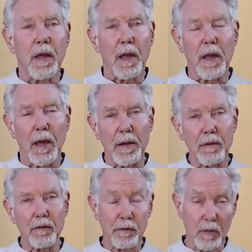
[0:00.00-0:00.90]

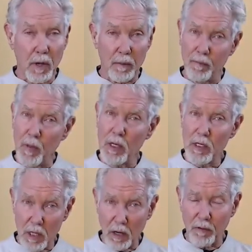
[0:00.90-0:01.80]
and some
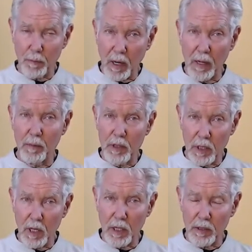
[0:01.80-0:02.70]
self-applied
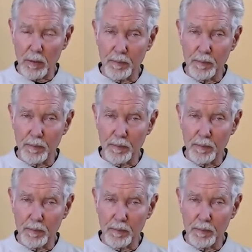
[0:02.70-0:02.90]
massage.